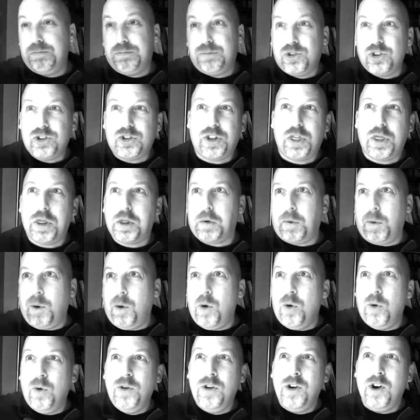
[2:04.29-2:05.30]
just
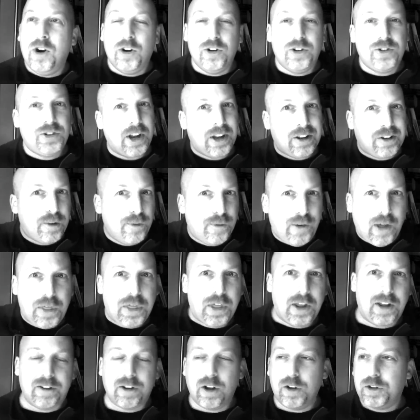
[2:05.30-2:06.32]
thrown her sense of
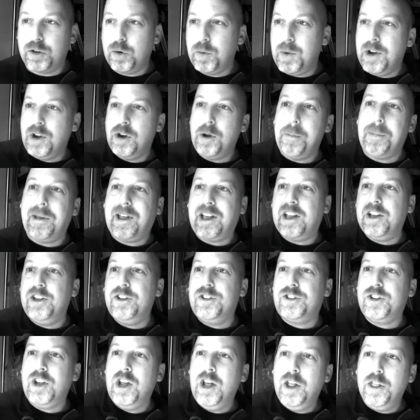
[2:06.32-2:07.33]
ethics out the window,
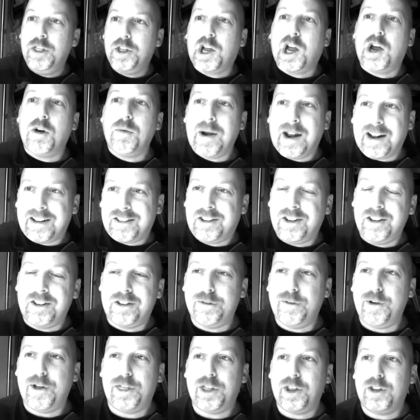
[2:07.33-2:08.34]
because the correct sense
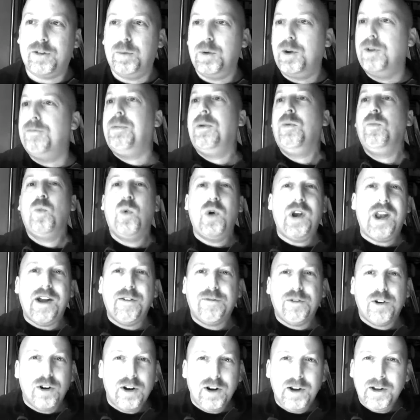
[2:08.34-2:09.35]
of ethics would have been
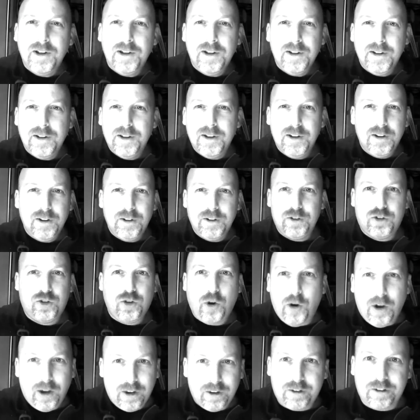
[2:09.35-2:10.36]
whatever
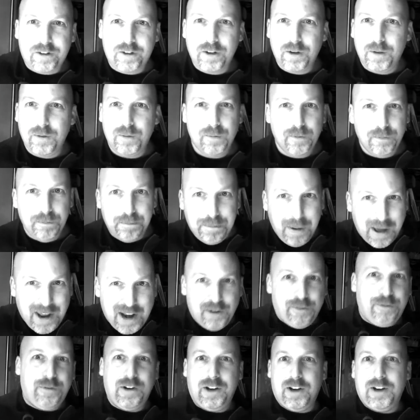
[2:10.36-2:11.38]
choice
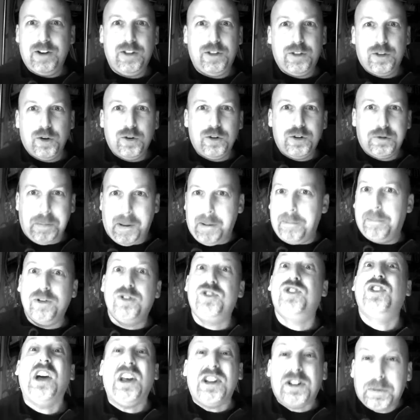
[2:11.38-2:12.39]
benefited those people
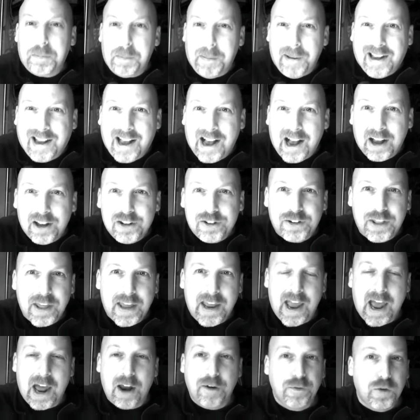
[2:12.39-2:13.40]
just because
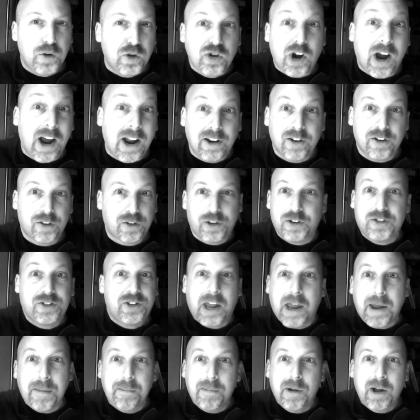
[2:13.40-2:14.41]
they had vaginas, the
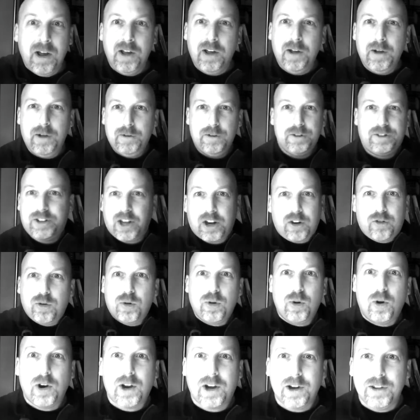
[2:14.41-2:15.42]
same
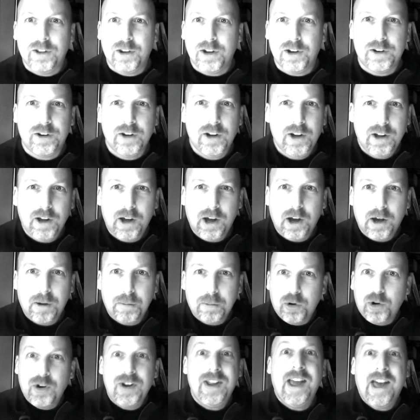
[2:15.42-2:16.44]
sexual organ that
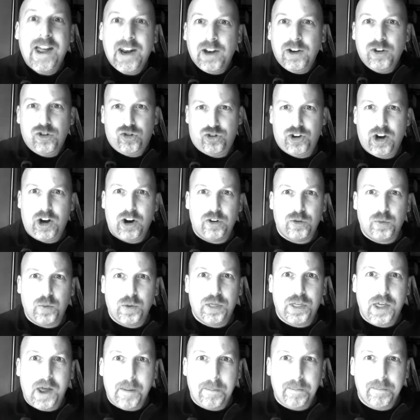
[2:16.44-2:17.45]
Marie Henein shares
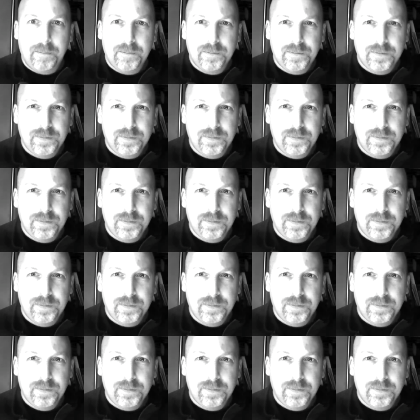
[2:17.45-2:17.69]
with them.